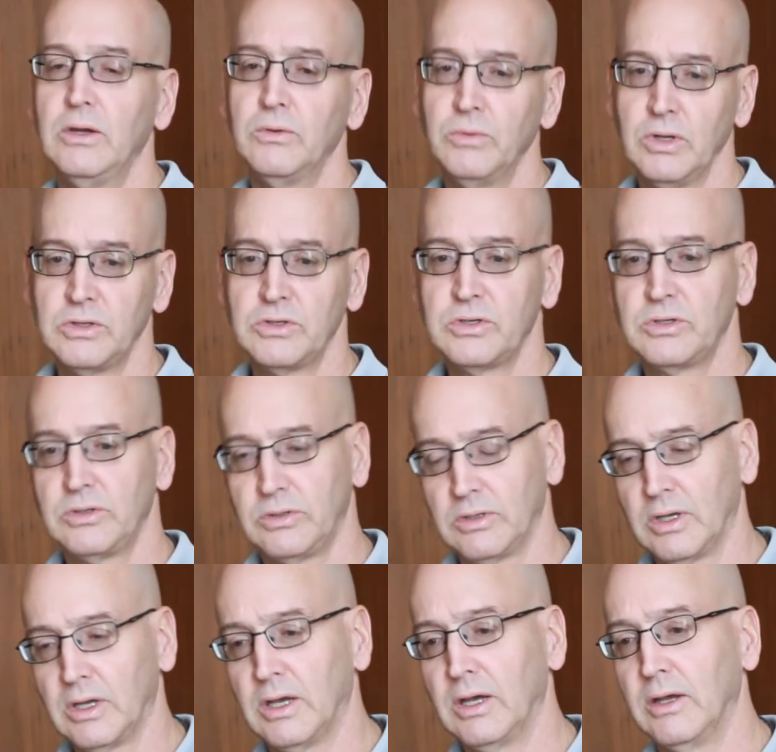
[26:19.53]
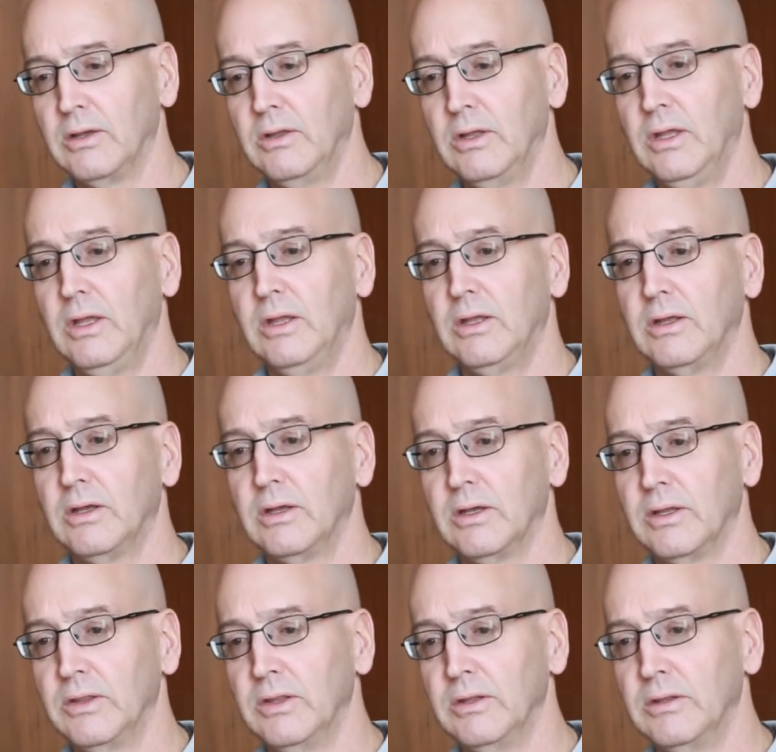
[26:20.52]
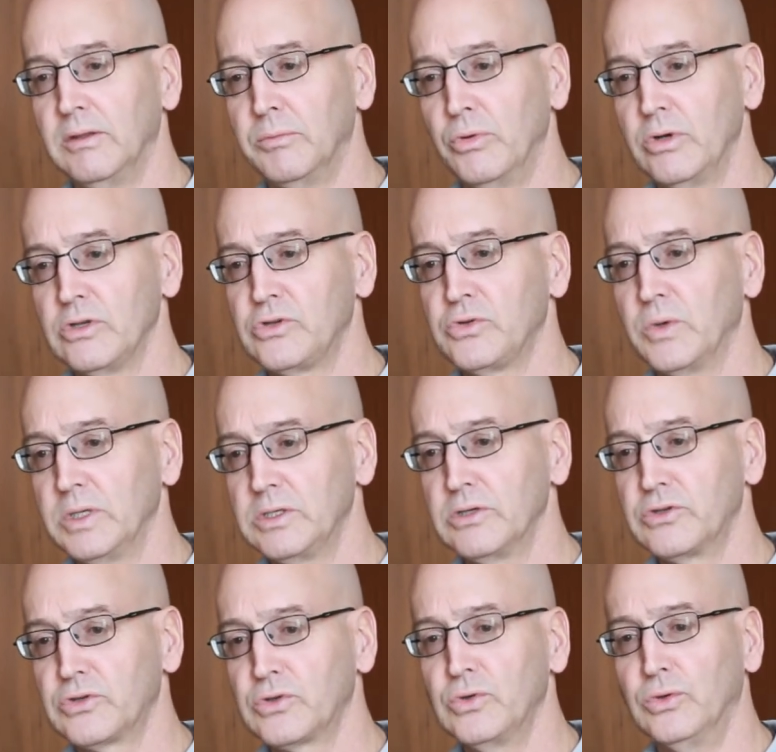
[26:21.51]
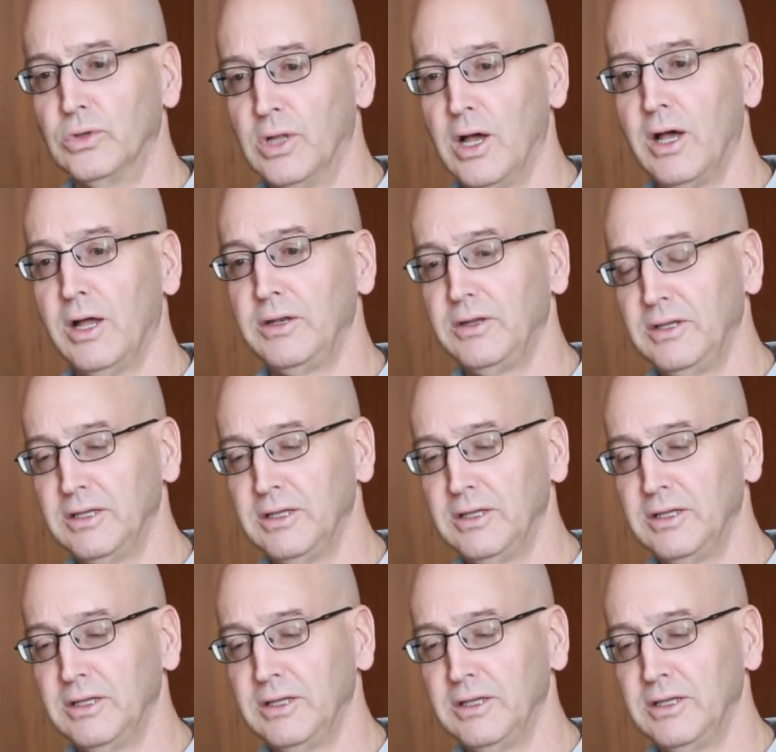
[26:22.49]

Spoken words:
which the British went to school on